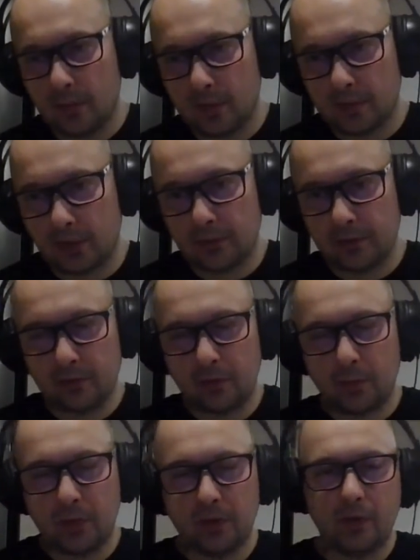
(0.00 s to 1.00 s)
but I've
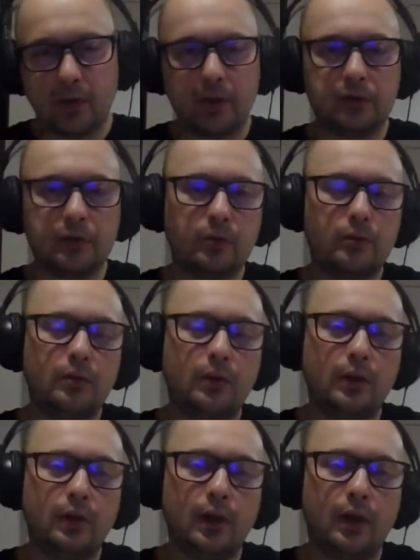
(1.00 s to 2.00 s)
never been there,
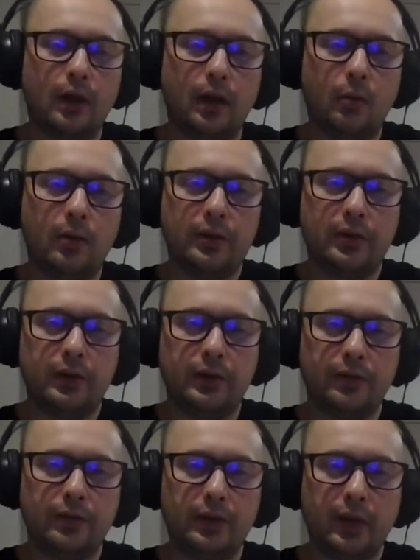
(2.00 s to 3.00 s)
so I wonder
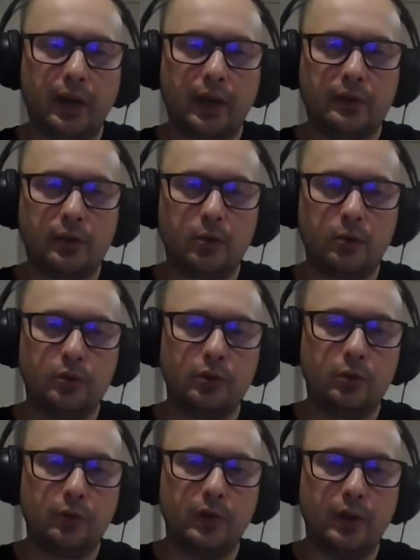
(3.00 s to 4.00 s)
if it has
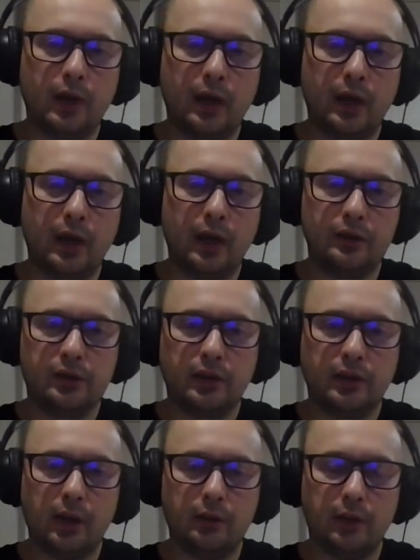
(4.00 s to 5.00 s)
also the
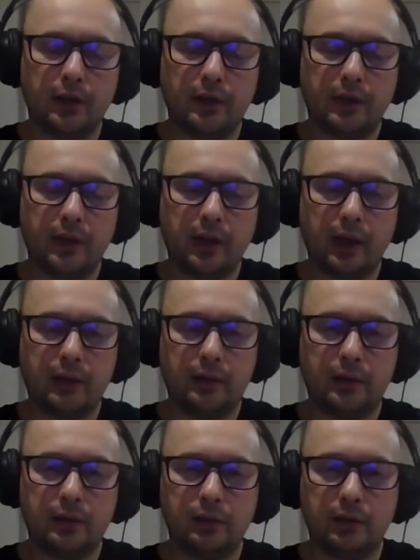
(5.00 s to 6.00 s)
antique style like they
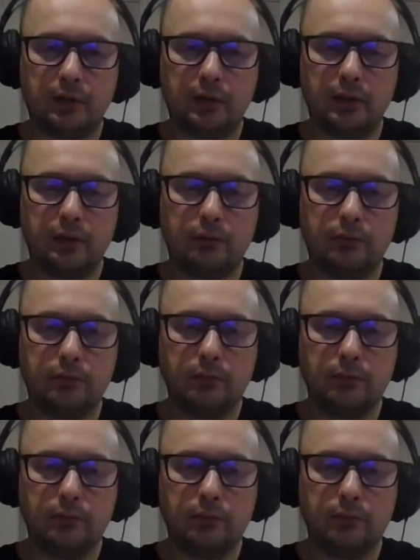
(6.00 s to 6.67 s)
had in. in no,